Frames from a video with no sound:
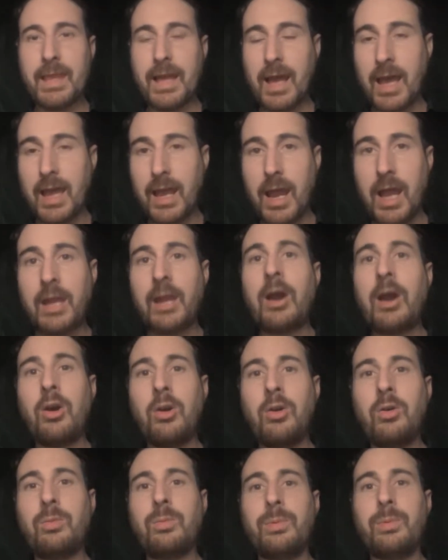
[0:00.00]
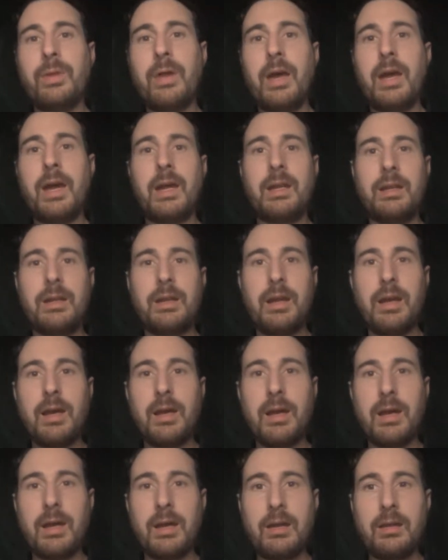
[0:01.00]
I hope that
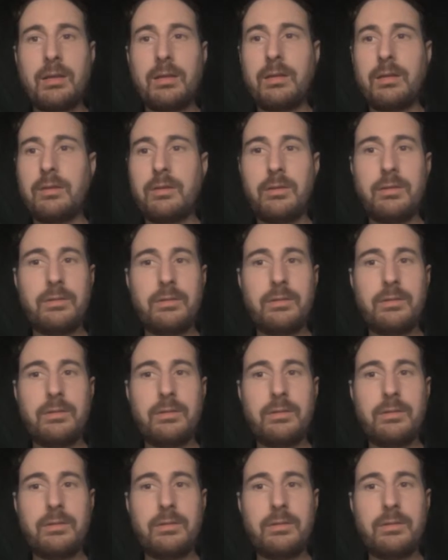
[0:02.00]
that